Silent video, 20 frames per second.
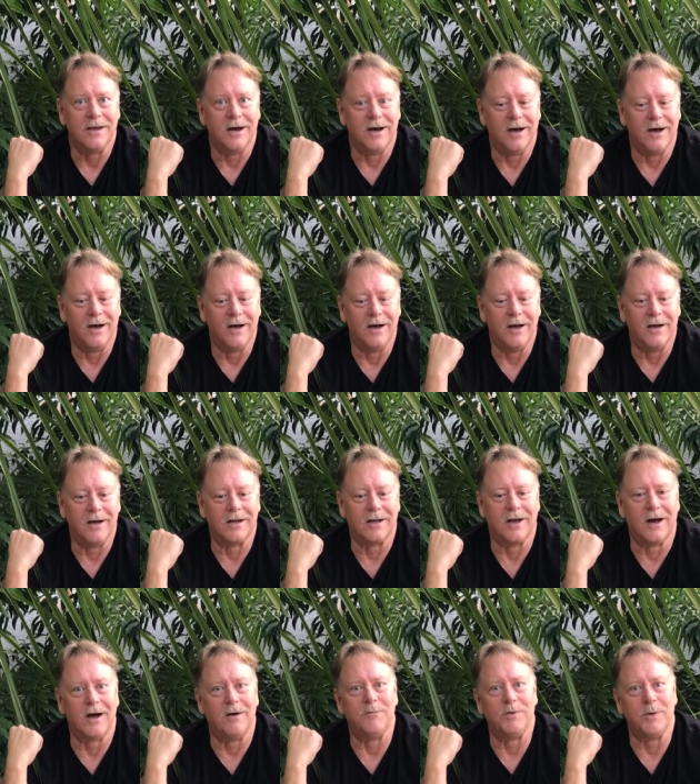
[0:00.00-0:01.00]
uh,
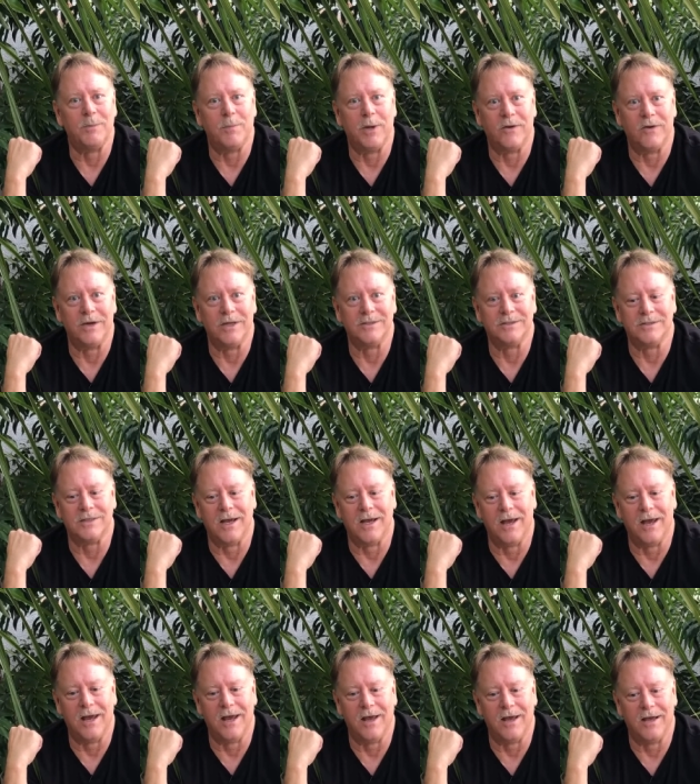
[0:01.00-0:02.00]
coffee berries
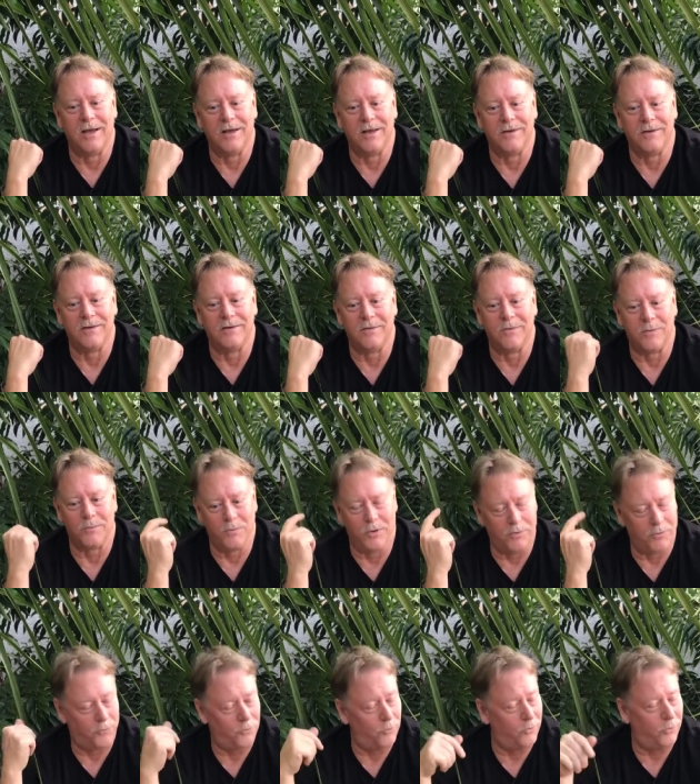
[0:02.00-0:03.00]
and
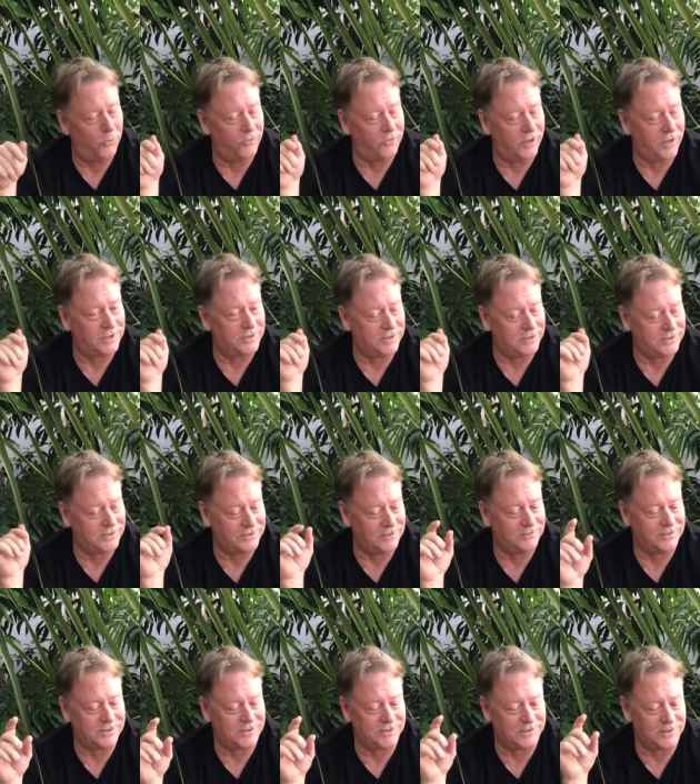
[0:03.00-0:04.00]
went through their digestive
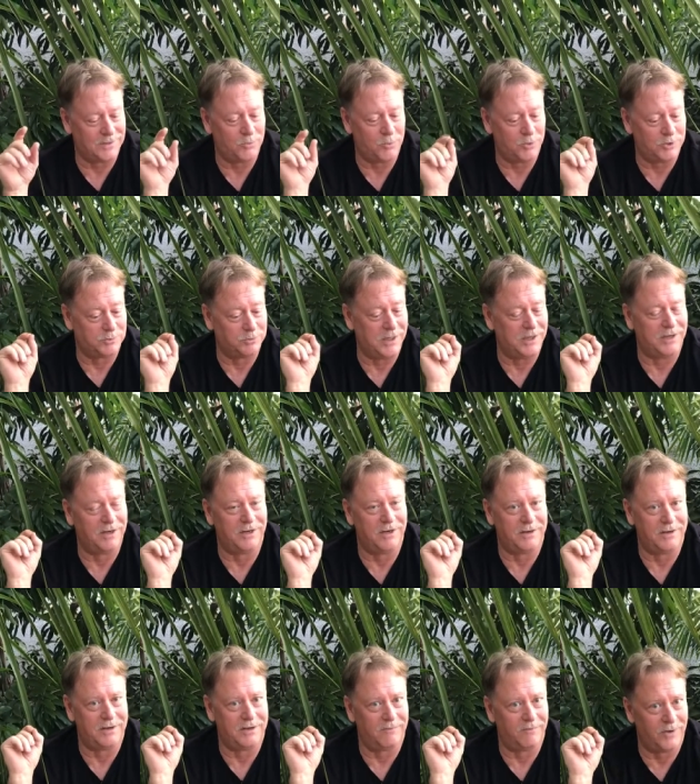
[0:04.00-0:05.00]
system, which made it
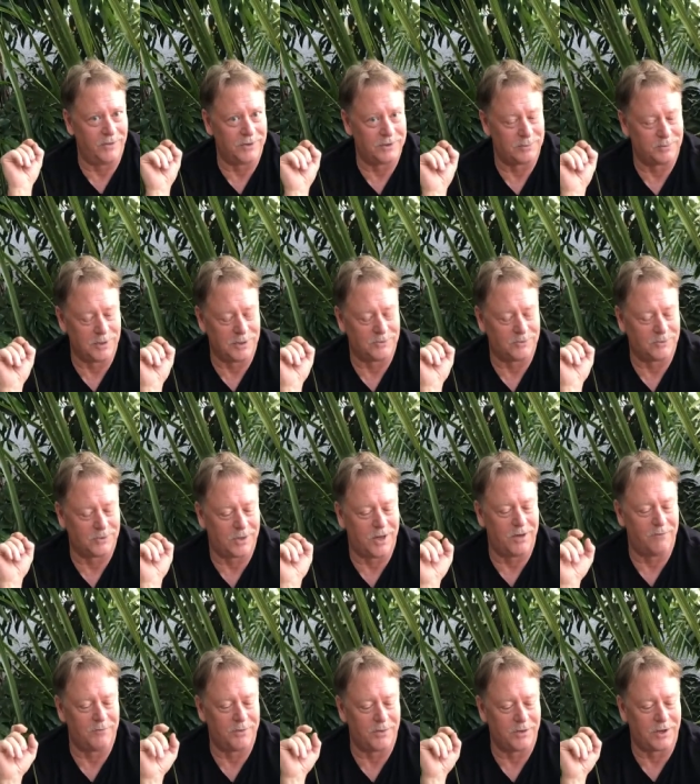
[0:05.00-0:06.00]
very special
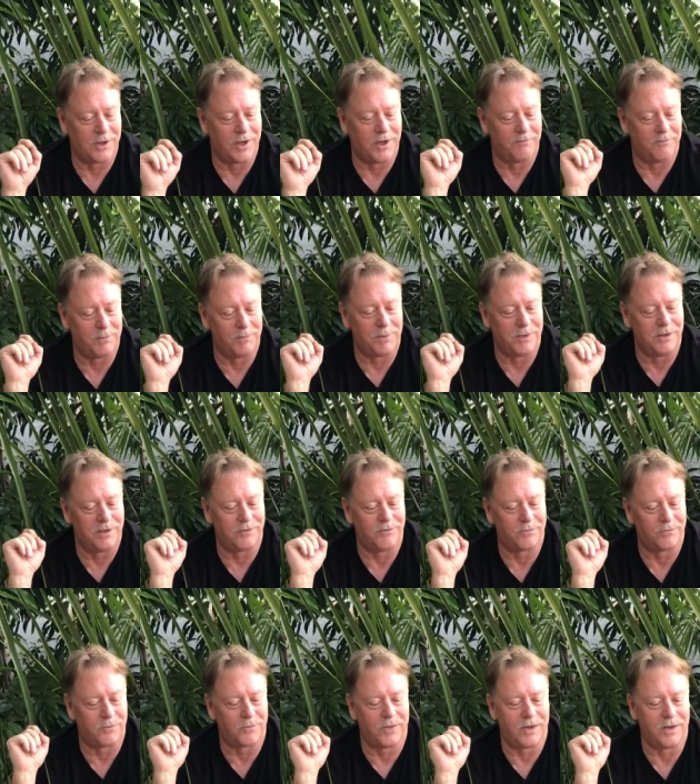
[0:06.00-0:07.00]
coffee. The coffee beans
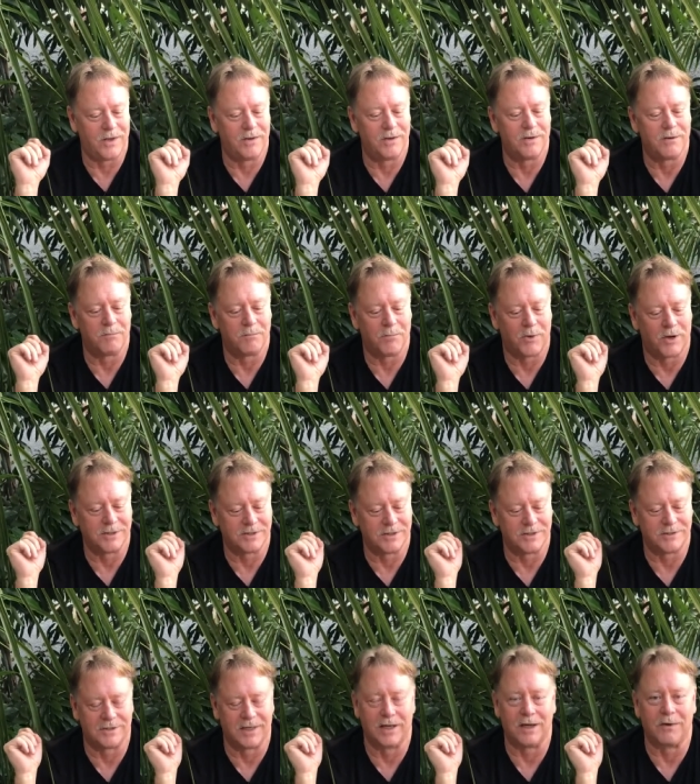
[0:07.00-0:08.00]
were then
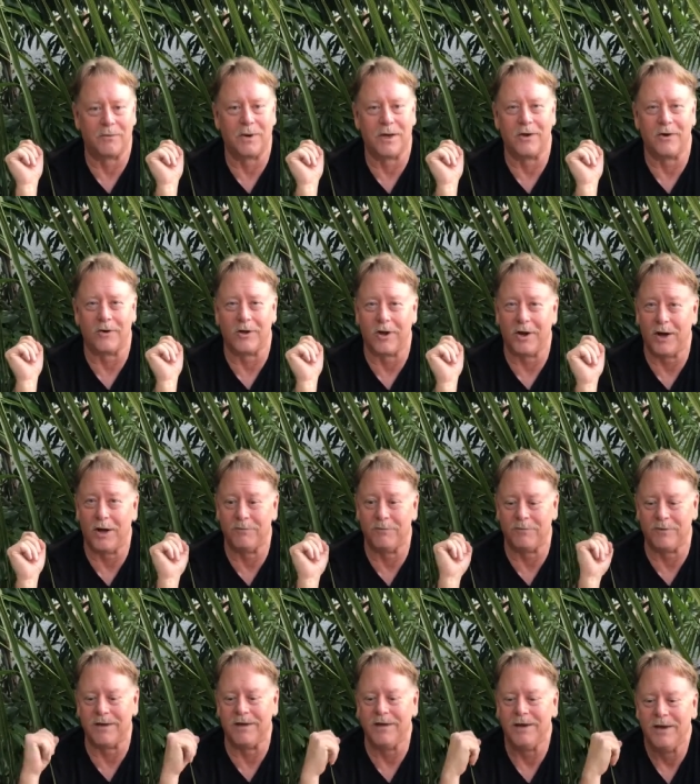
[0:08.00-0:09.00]
processed like regular
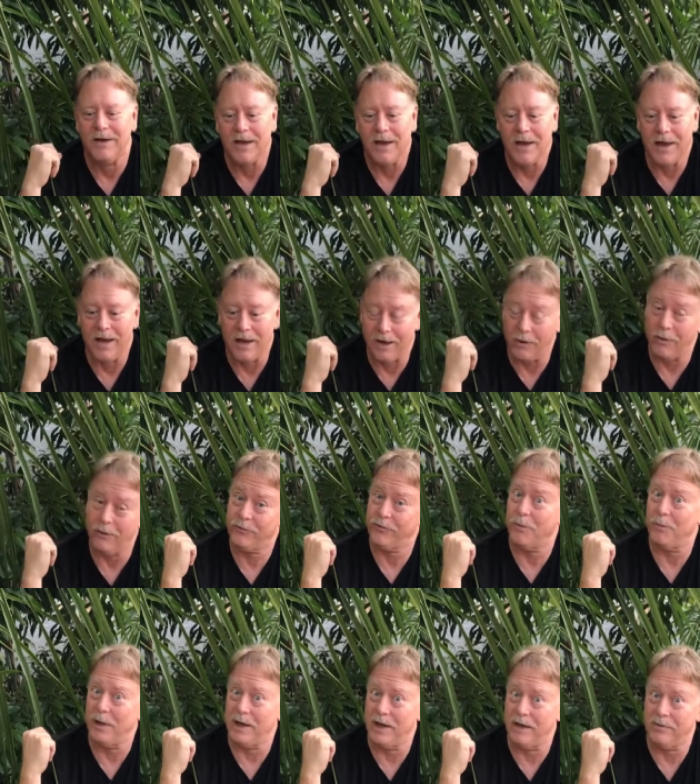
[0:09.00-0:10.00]
coffee. And also
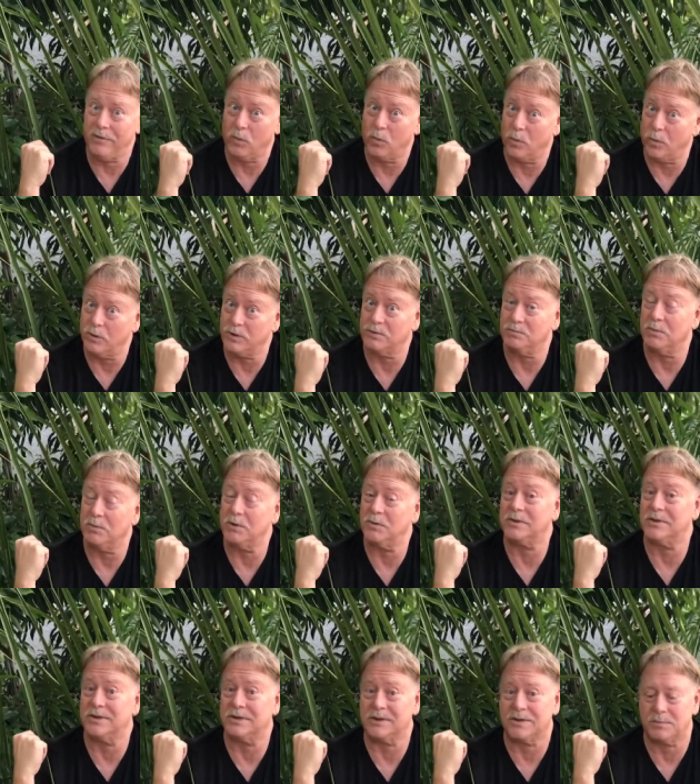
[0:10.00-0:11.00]
made it the world's most
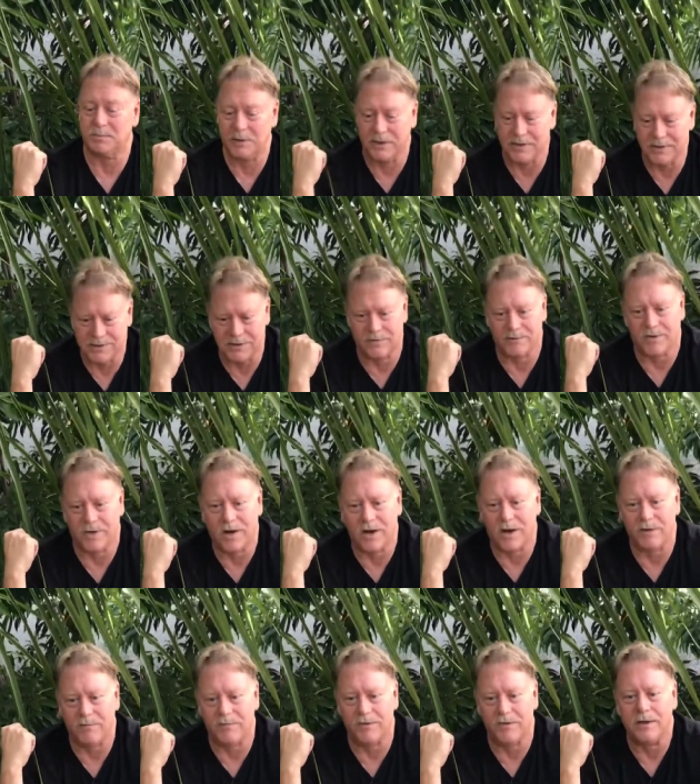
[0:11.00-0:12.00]
expensive
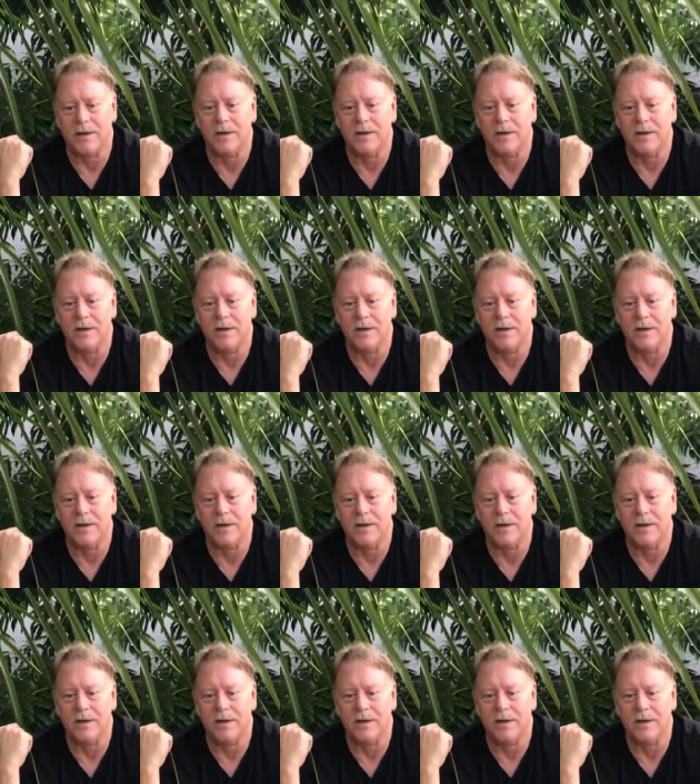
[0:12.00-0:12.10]
coffee.